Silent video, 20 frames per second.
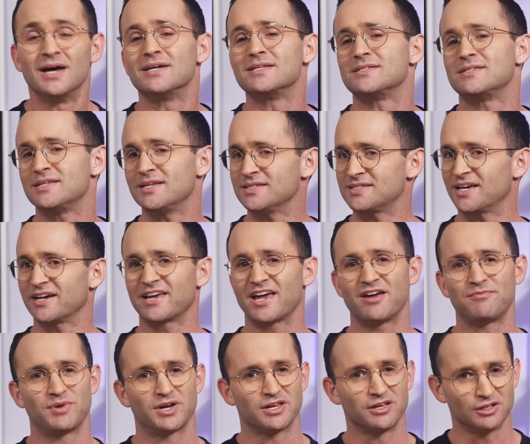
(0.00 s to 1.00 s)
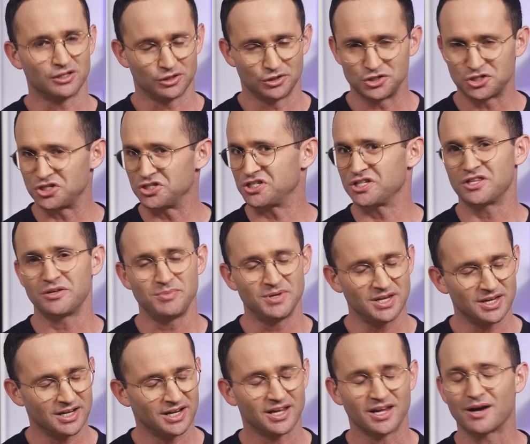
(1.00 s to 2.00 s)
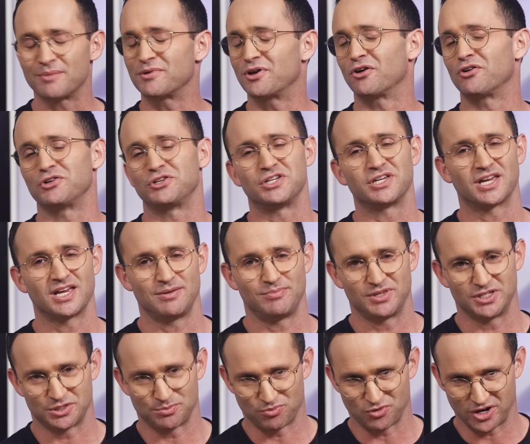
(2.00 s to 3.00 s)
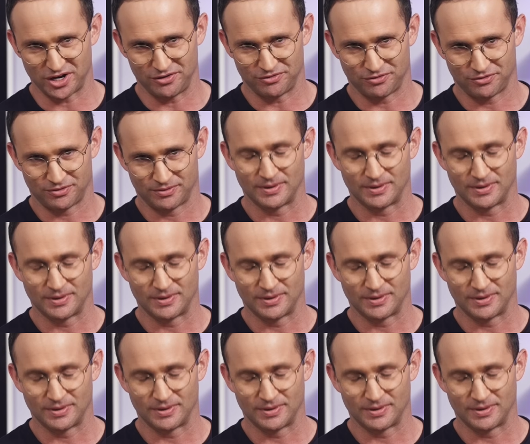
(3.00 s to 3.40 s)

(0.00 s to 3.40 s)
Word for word: Since I gave my conclusions at the beginning, I'm going to keep this brief.